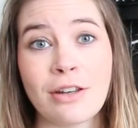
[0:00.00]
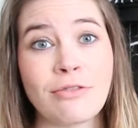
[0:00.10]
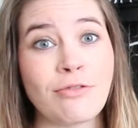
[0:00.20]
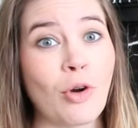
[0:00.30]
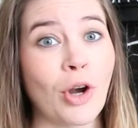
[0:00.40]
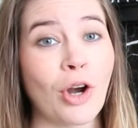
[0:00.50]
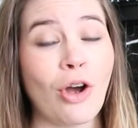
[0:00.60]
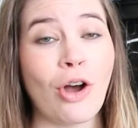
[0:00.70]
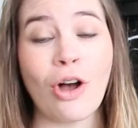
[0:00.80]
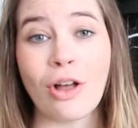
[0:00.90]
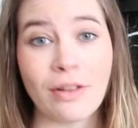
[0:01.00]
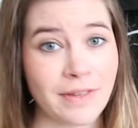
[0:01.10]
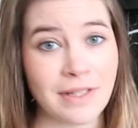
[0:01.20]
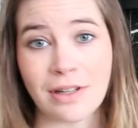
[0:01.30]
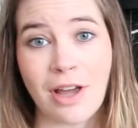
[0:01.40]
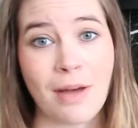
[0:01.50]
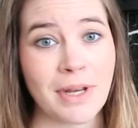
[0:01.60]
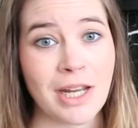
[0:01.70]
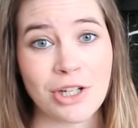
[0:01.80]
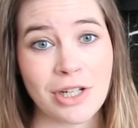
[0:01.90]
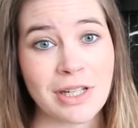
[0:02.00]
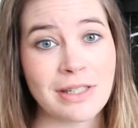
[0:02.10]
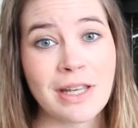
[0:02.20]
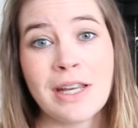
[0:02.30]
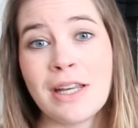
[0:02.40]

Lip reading: for all of these accommodations.